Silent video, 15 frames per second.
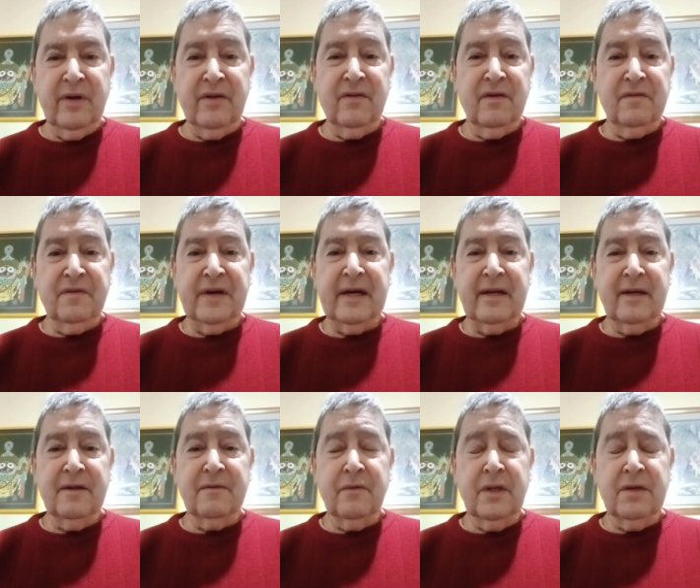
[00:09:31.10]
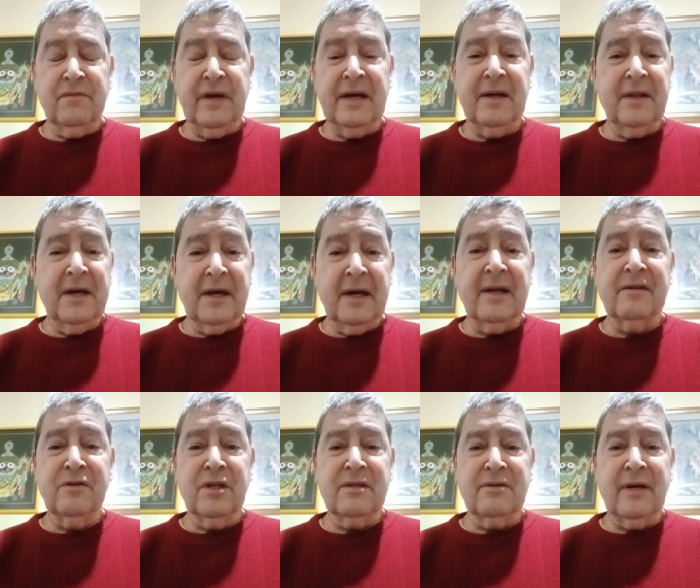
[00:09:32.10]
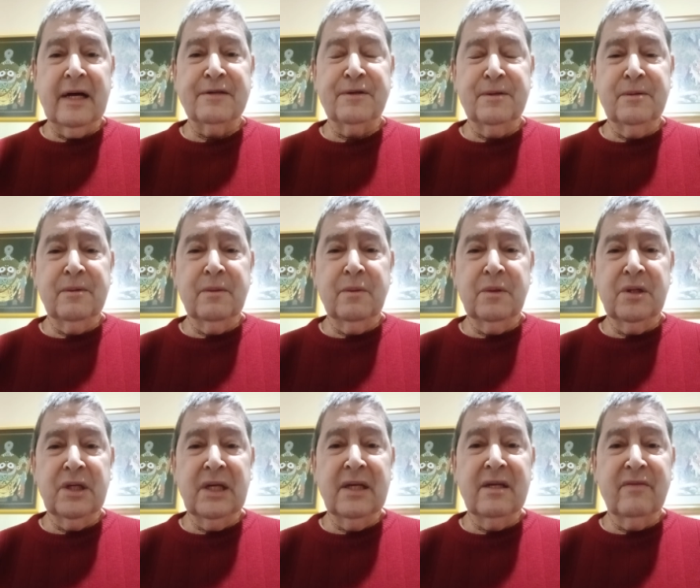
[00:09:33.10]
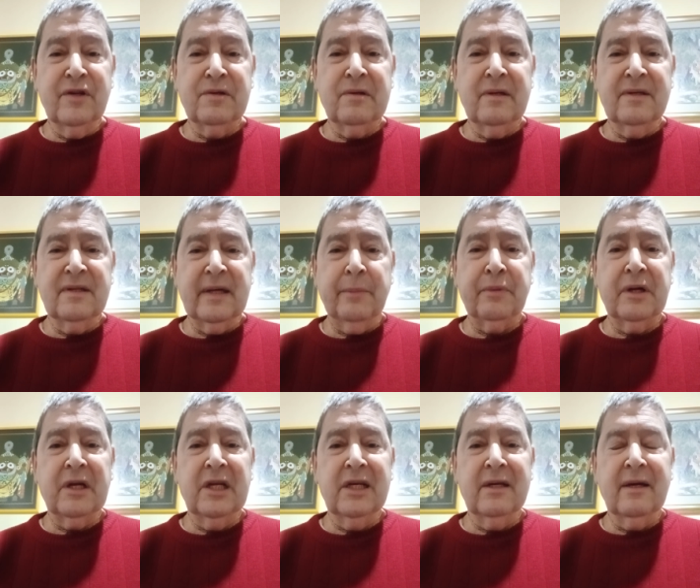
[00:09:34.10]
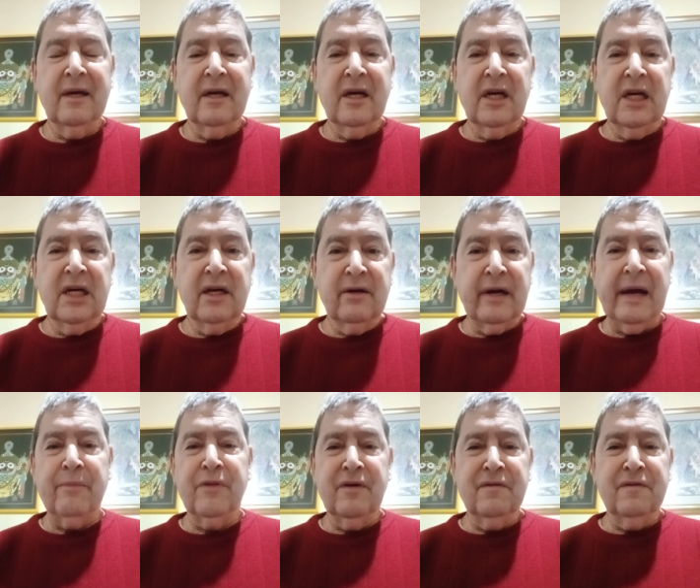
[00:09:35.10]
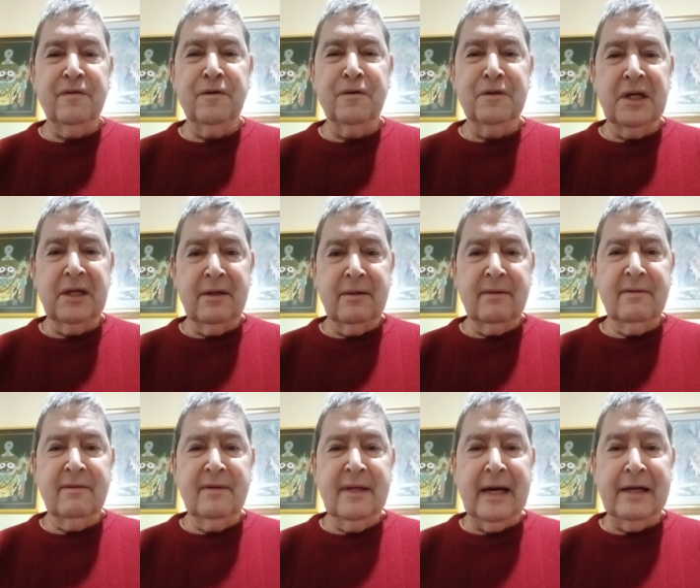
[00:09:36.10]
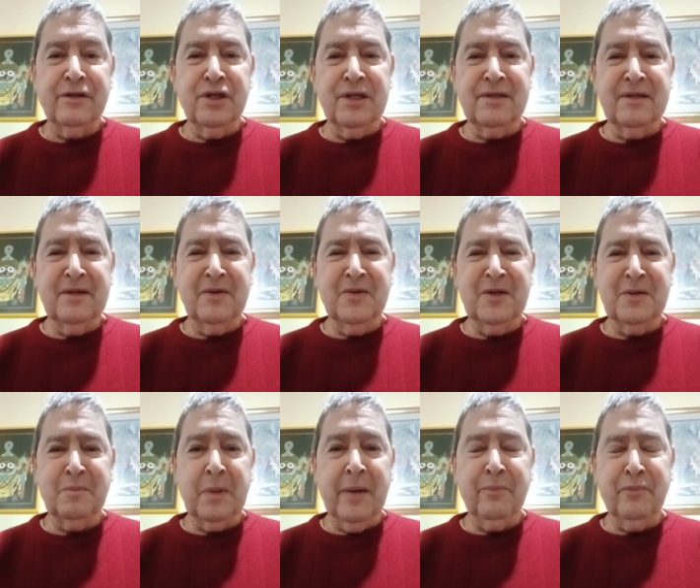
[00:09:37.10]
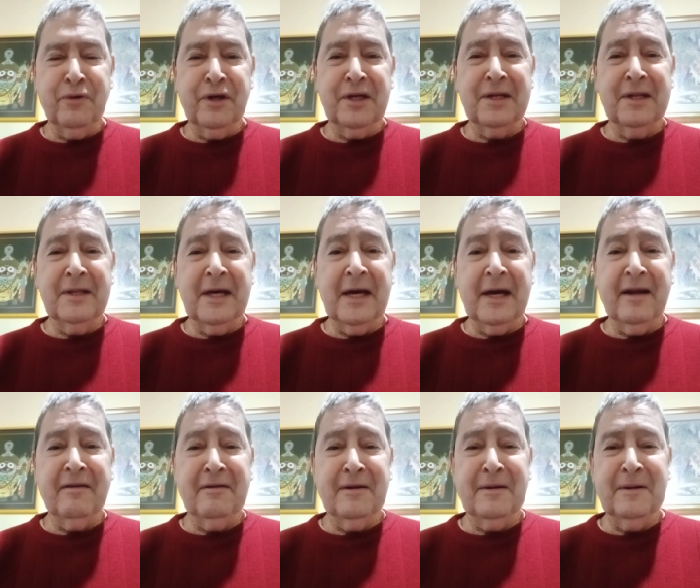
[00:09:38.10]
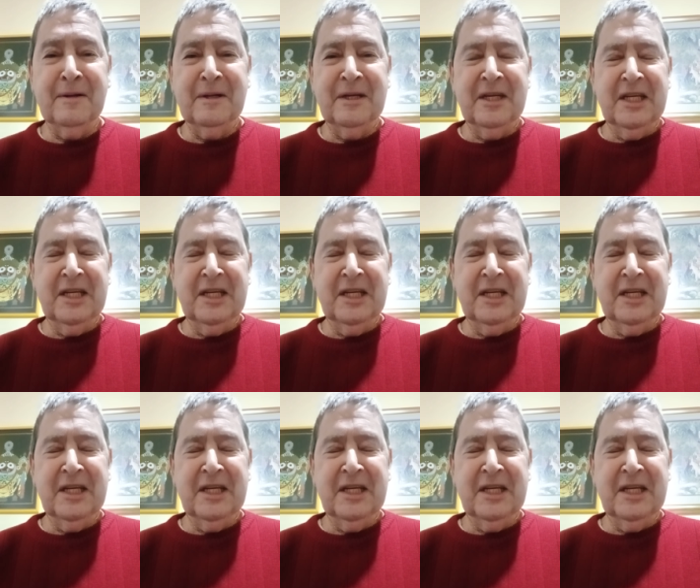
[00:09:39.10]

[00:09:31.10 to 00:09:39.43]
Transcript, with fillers: But the, fan, the, fan, the hand just tries to individually, separately grab the food and digest it just by putting it in the hand and